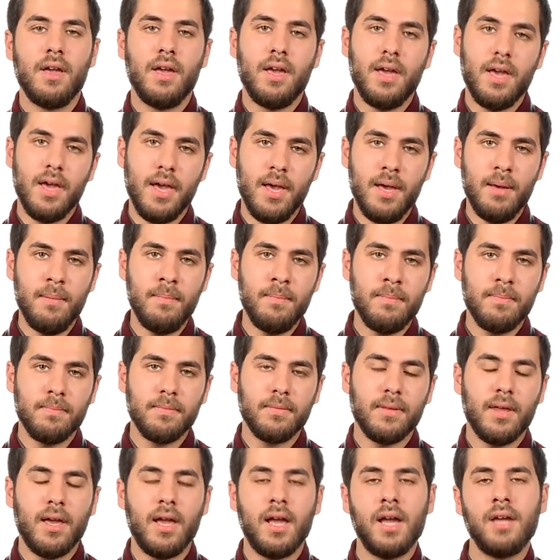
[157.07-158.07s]
Him
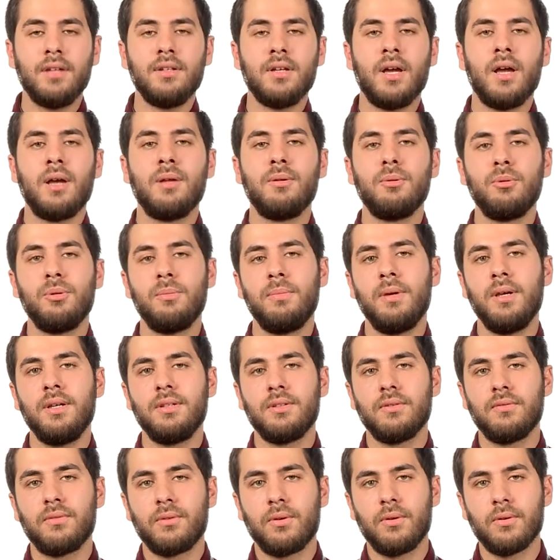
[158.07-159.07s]
and Ahlul
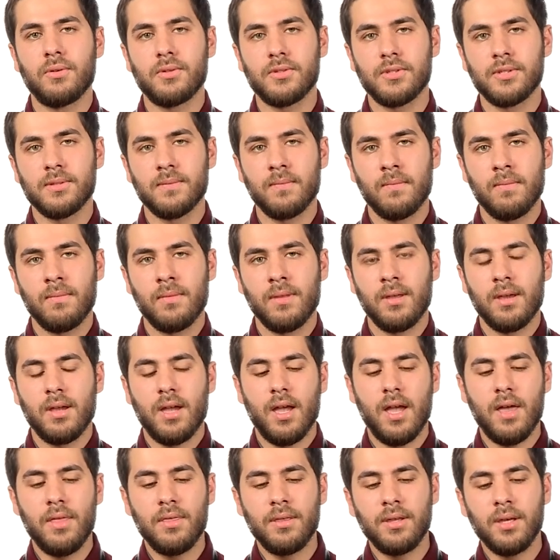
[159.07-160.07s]
Bayt, of course.
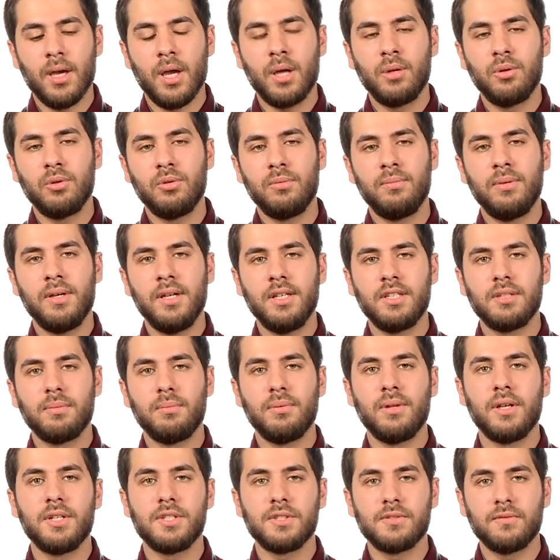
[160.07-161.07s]
And the Ahlul Bayt
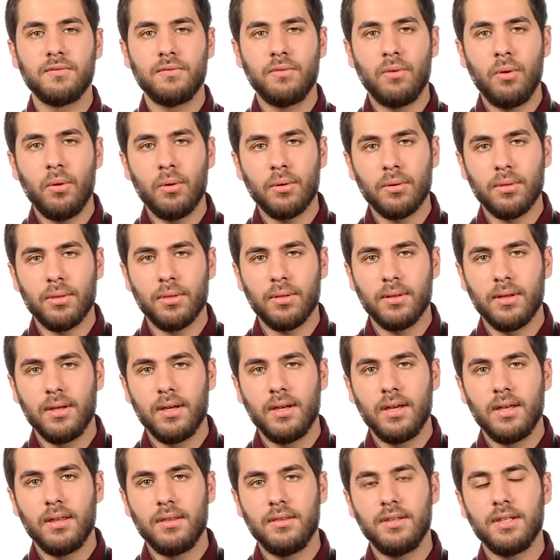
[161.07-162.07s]
placed forth
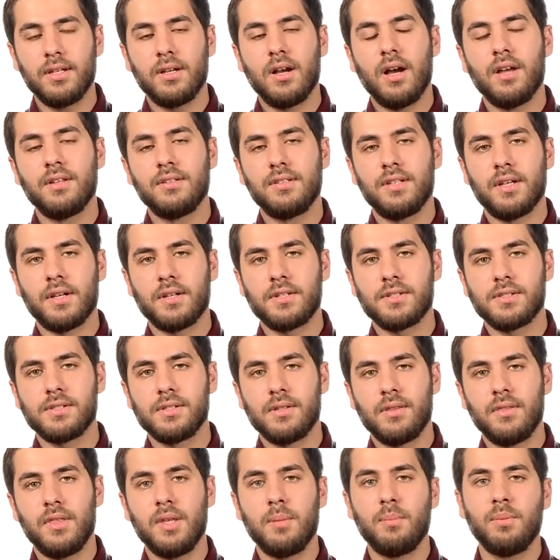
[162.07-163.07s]
the
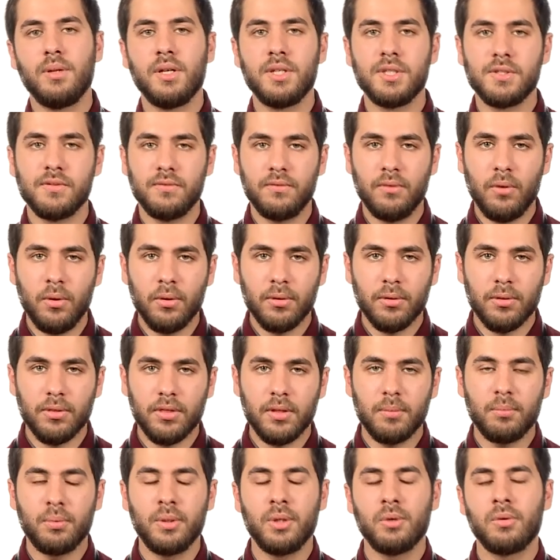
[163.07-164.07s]
context. They placed forth
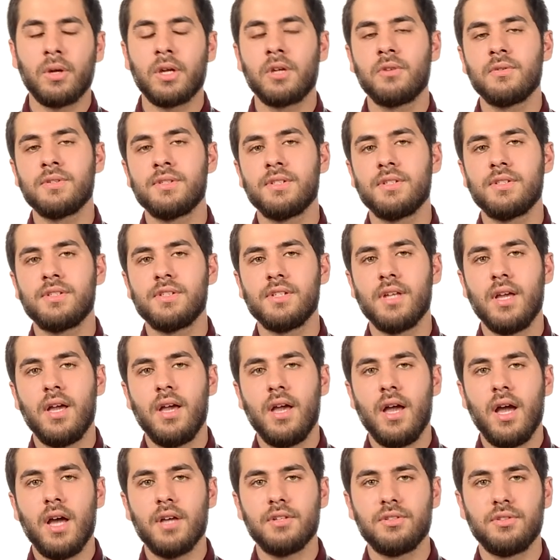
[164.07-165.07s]
the prerequisites
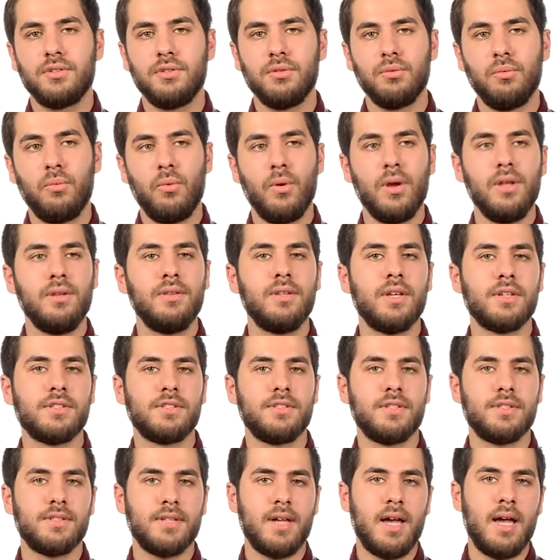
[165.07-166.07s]
as to when does
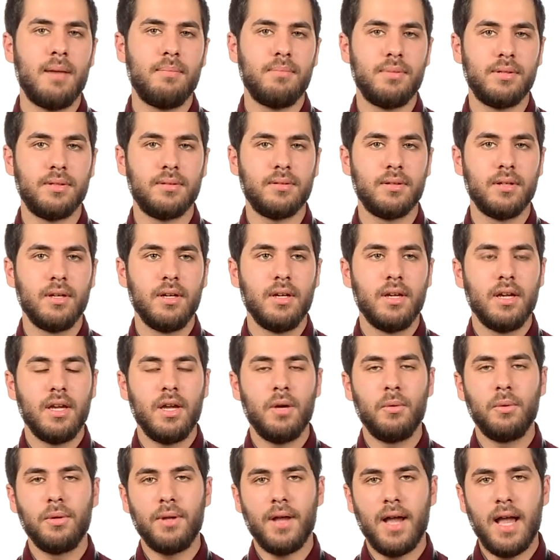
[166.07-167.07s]
this happen.
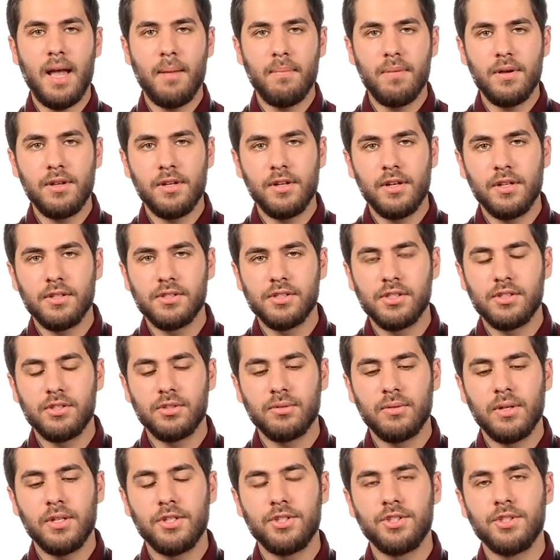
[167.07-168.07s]
It would happen in a
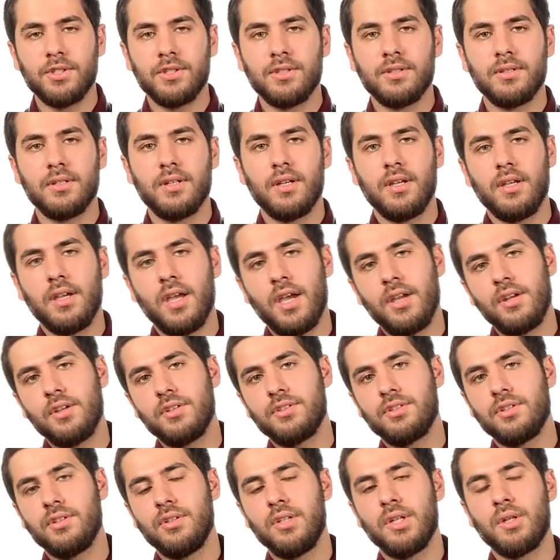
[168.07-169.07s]
situation and a
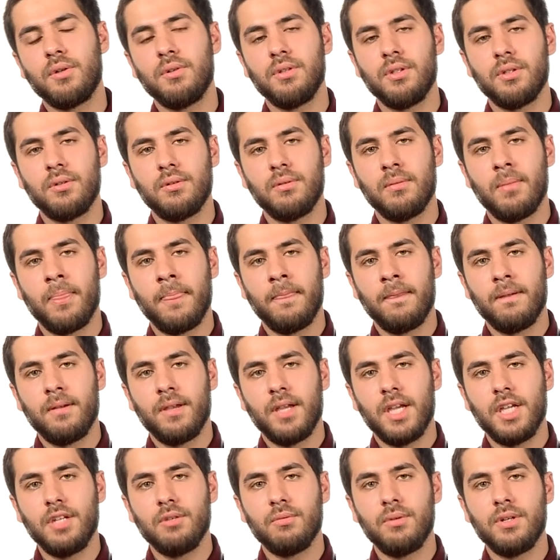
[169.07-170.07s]
scenario
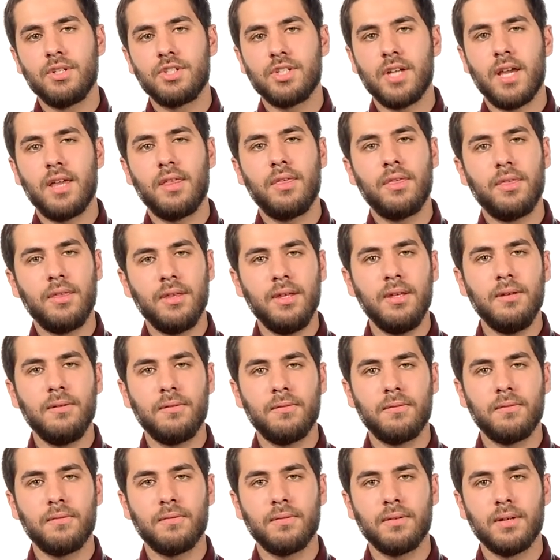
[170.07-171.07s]
in which a
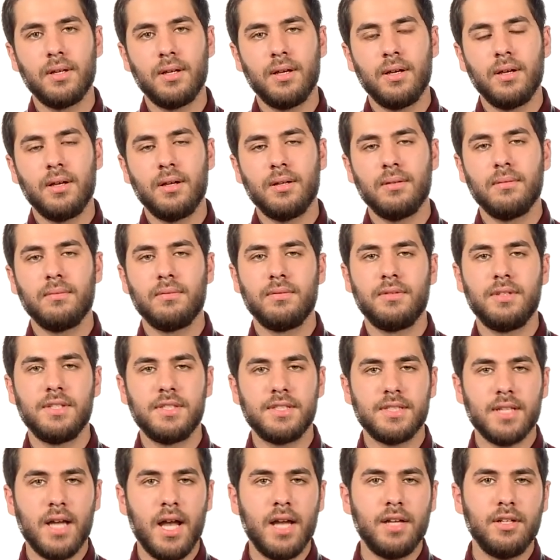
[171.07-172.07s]
thief
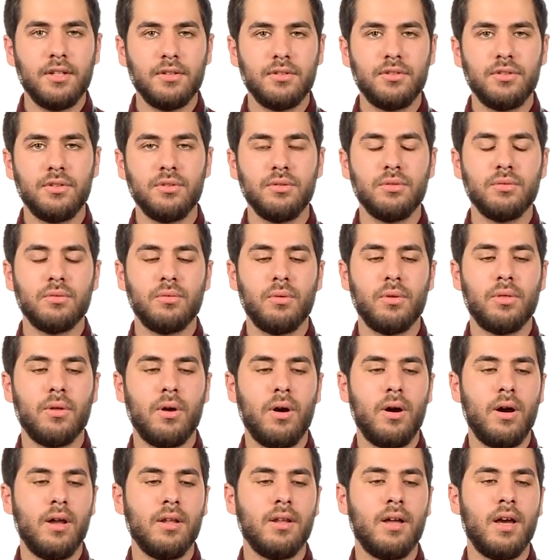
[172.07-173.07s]
decided to, with
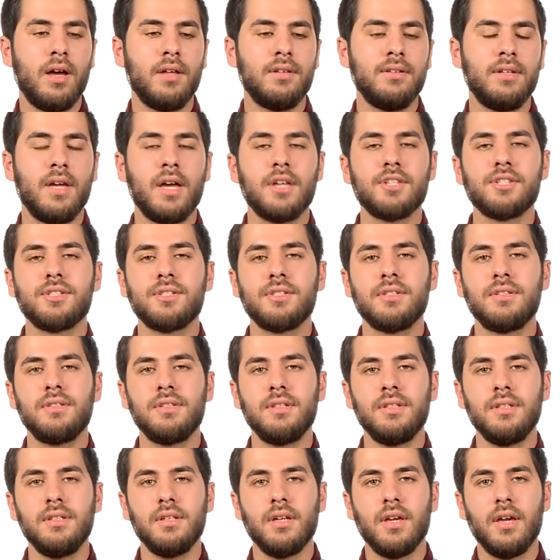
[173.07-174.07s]
all
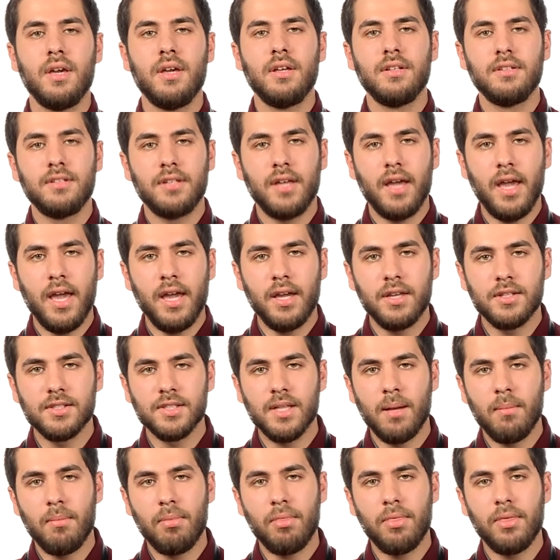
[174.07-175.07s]
audacity, take
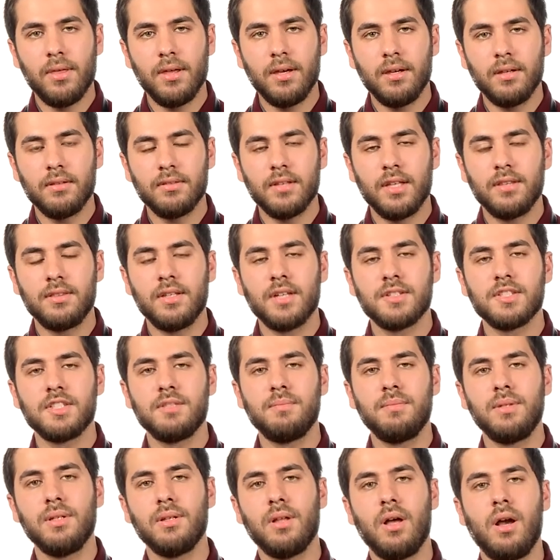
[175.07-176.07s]
something that
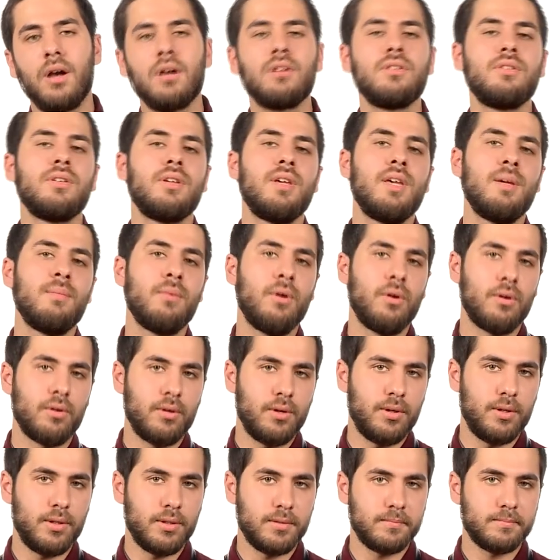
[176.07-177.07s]
doesn't belong to him
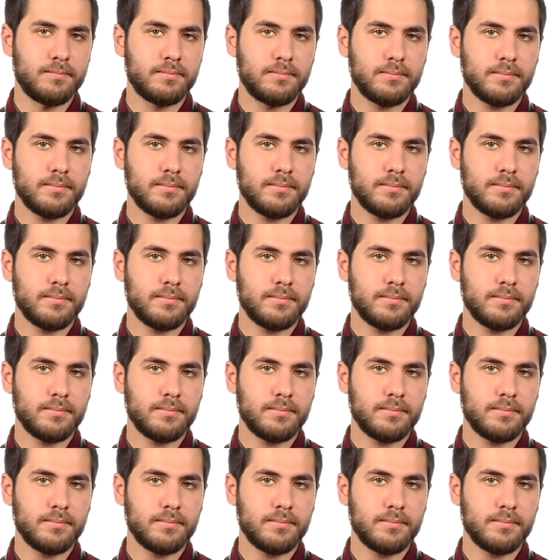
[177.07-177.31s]
or her.